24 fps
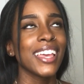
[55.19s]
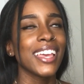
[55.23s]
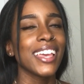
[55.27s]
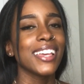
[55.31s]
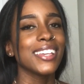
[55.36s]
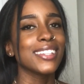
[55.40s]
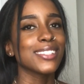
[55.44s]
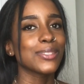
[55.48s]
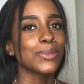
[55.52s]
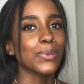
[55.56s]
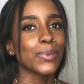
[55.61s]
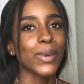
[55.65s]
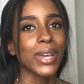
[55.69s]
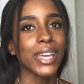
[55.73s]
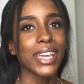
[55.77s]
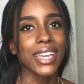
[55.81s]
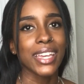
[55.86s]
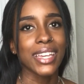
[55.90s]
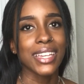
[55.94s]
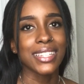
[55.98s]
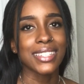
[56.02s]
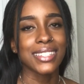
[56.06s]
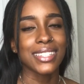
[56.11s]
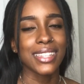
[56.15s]
his
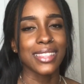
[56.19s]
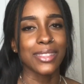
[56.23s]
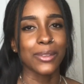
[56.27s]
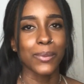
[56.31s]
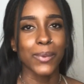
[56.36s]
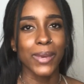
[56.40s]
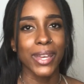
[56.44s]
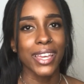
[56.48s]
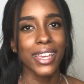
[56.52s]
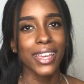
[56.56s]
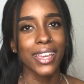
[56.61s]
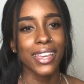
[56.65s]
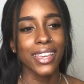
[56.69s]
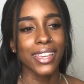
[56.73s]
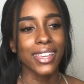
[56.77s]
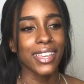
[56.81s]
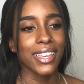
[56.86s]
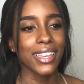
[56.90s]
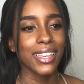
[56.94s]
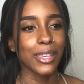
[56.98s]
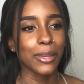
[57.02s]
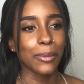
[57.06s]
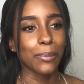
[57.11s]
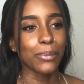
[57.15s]
ways and the way
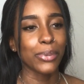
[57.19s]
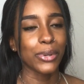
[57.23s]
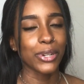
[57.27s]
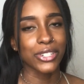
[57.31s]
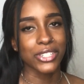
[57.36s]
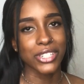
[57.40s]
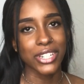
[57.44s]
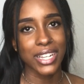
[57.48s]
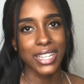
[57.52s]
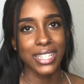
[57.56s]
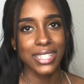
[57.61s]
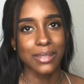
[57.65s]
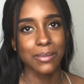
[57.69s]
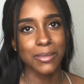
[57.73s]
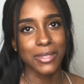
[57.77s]
he portrays